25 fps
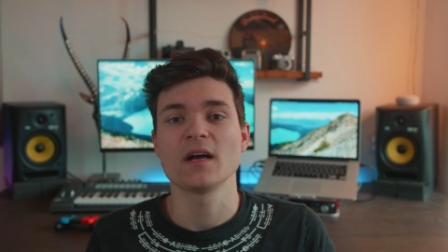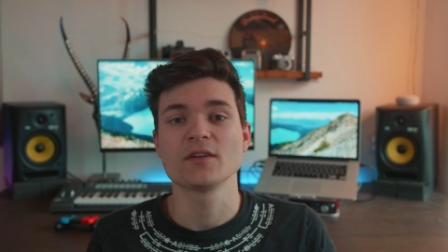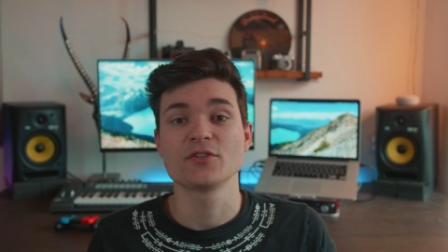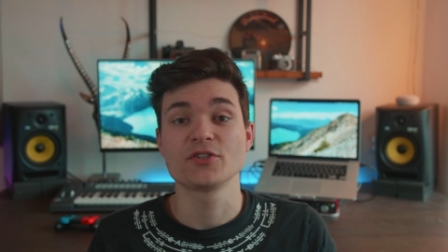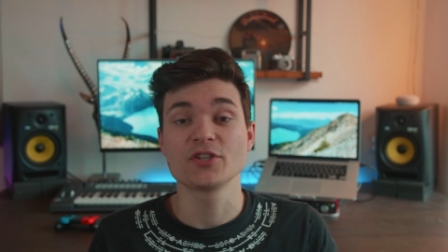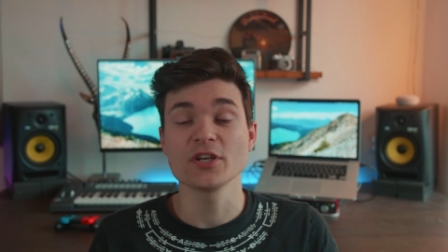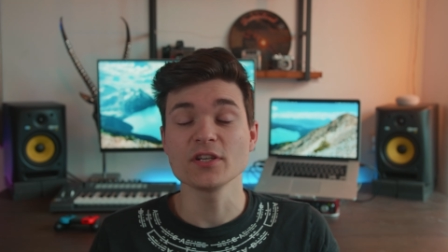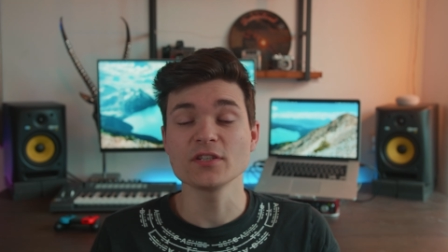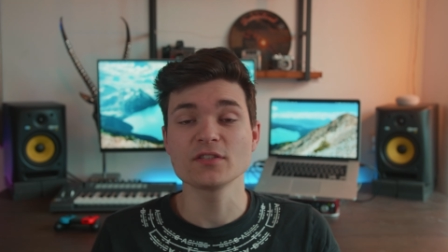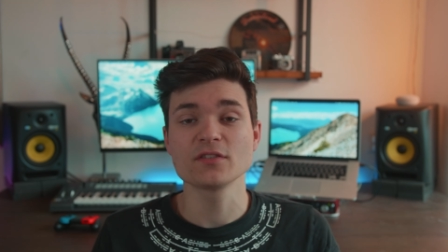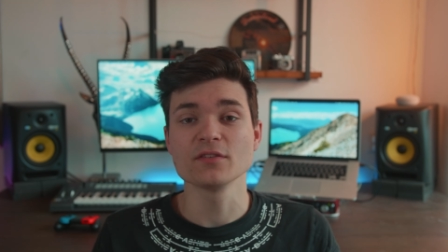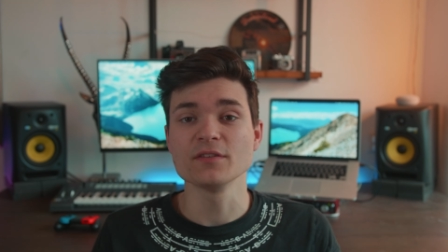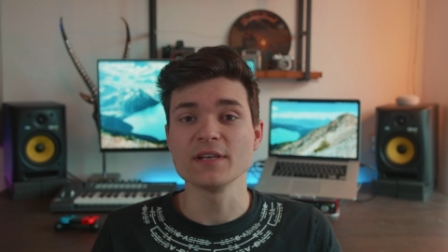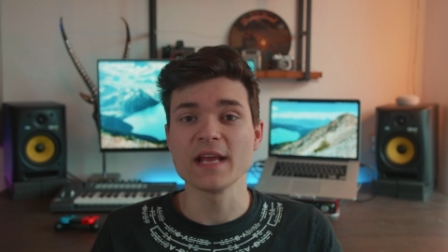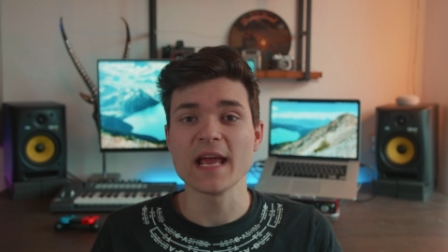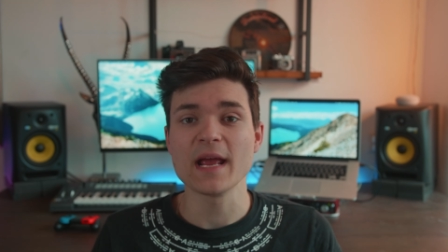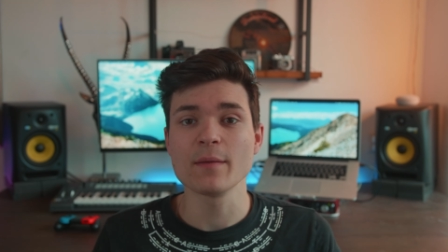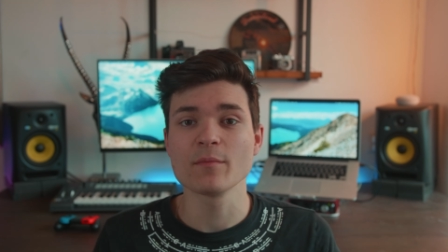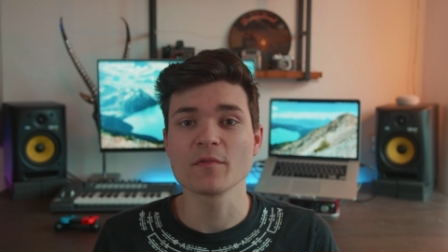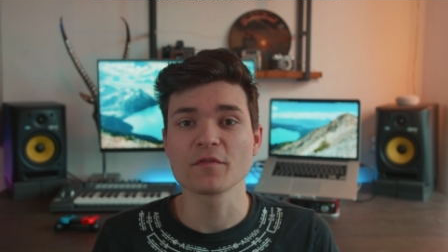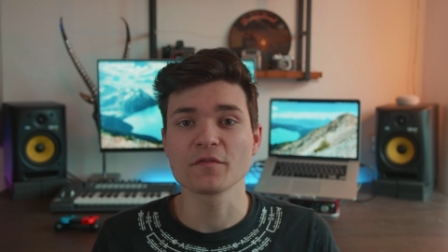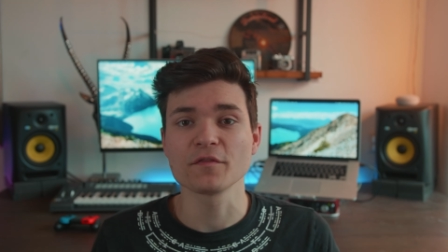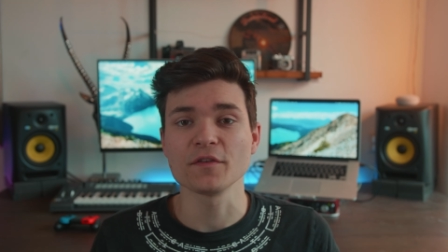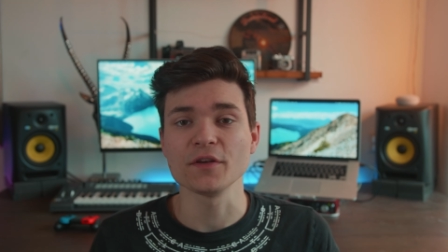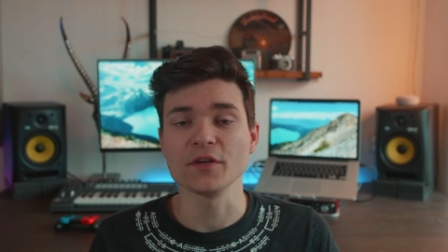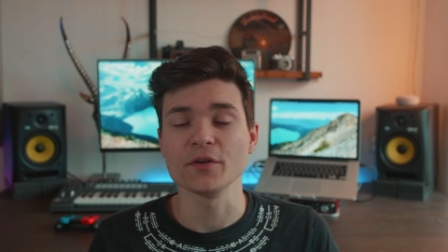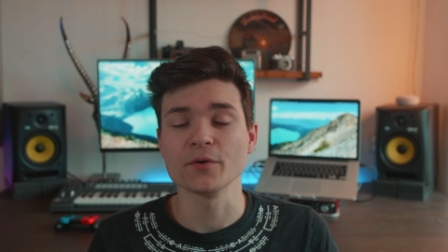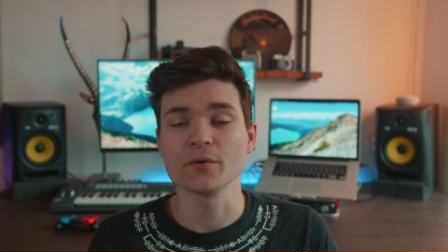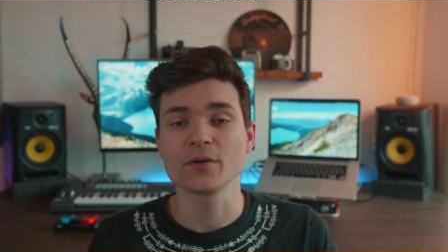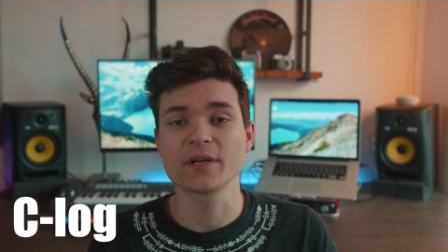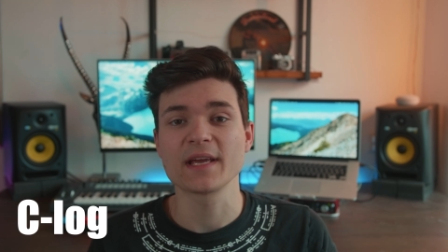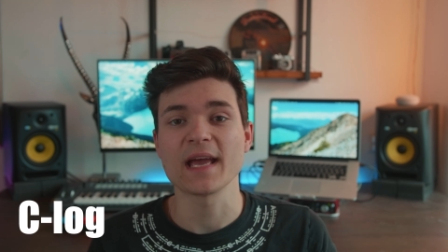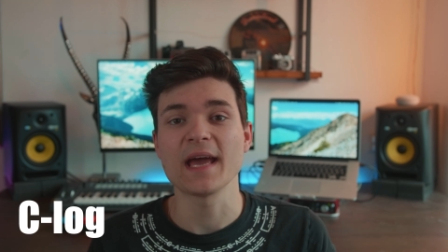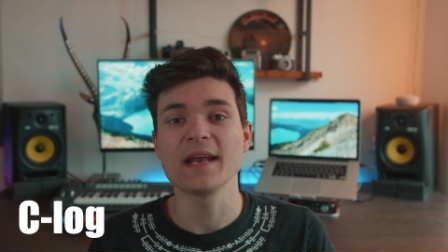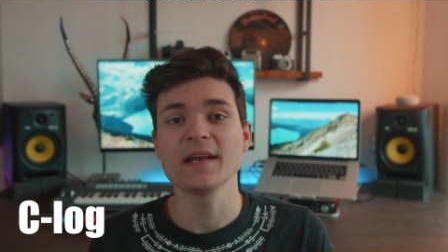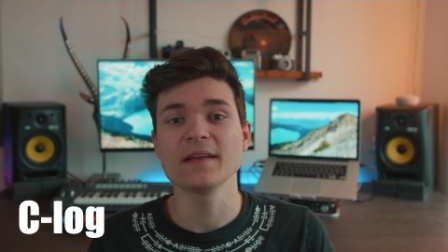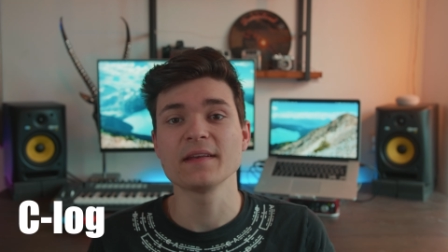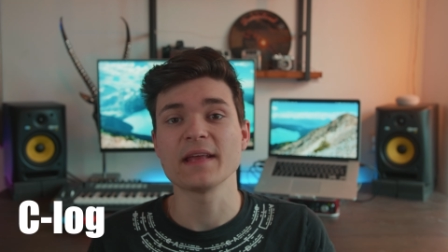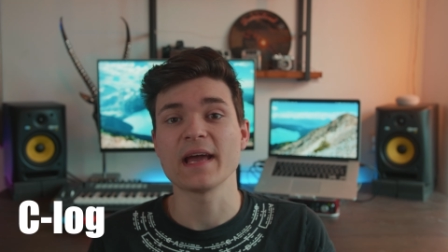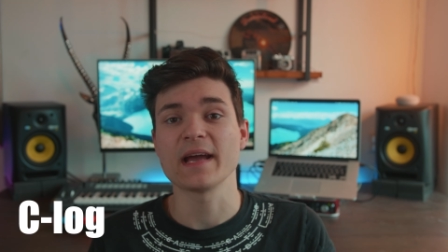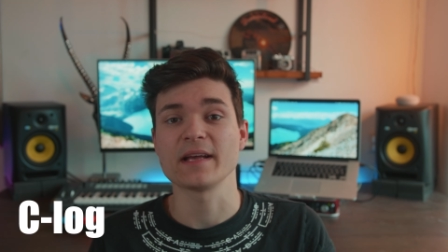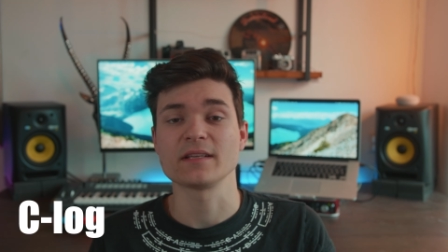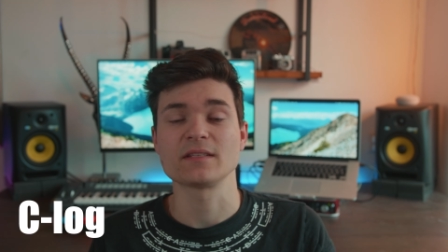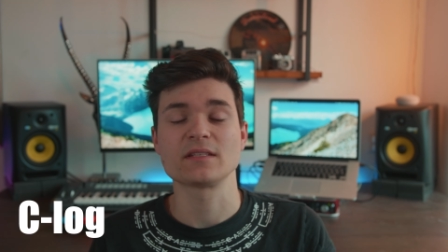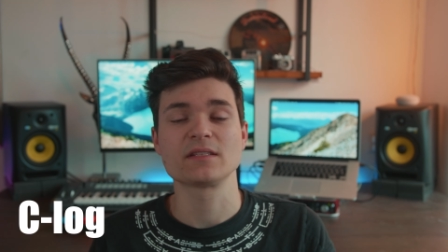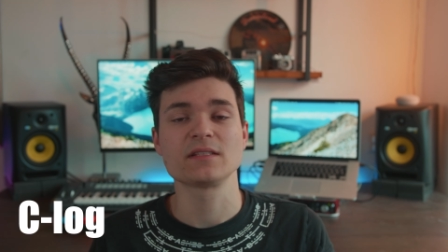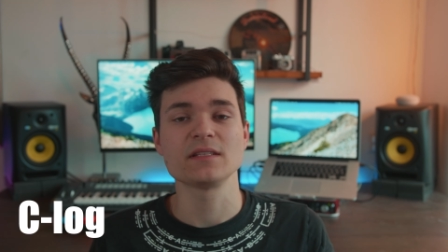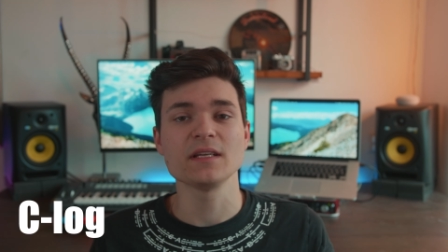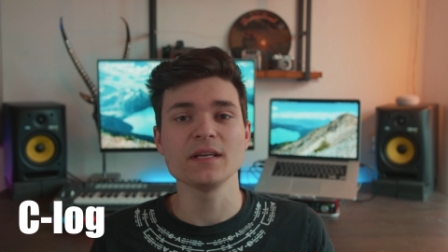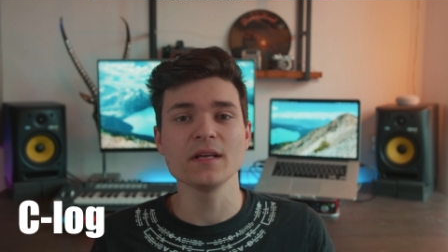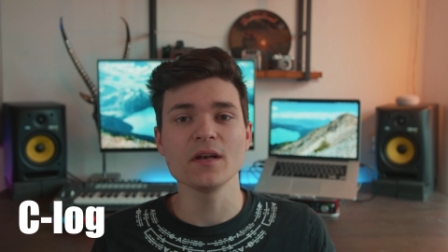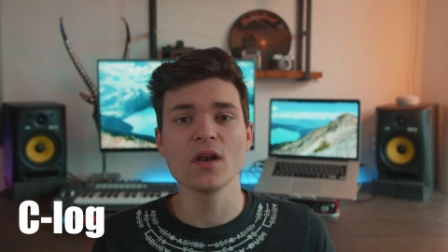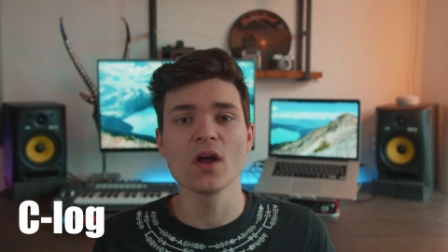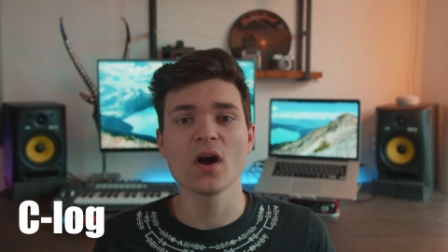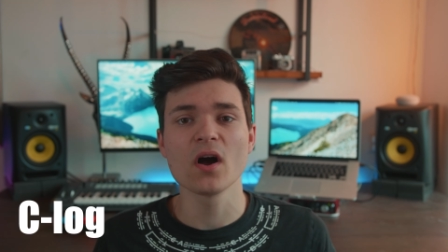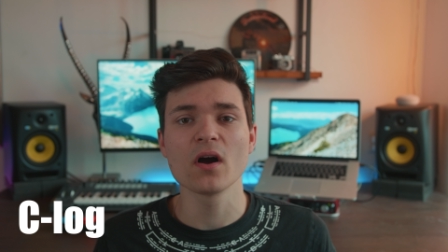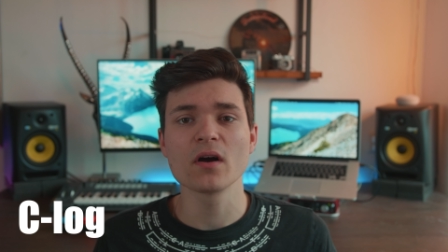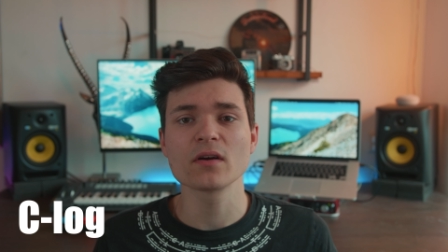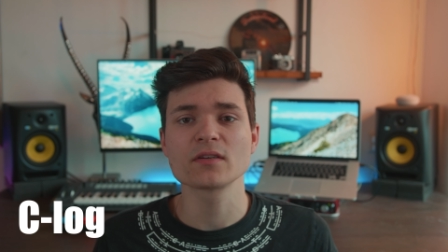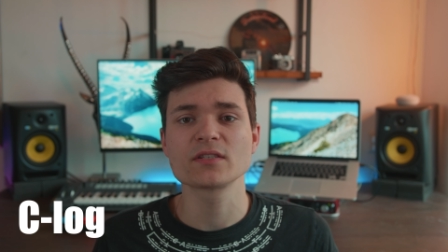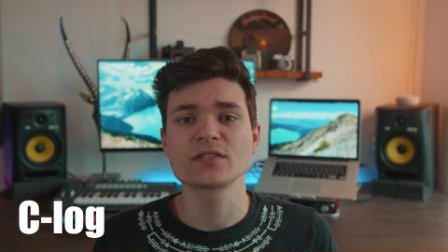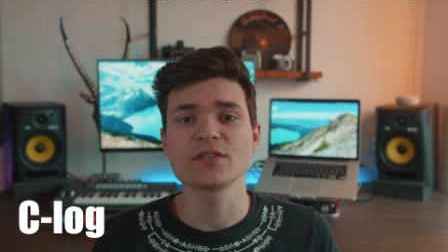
Just to name a few, Canon has C-LOG,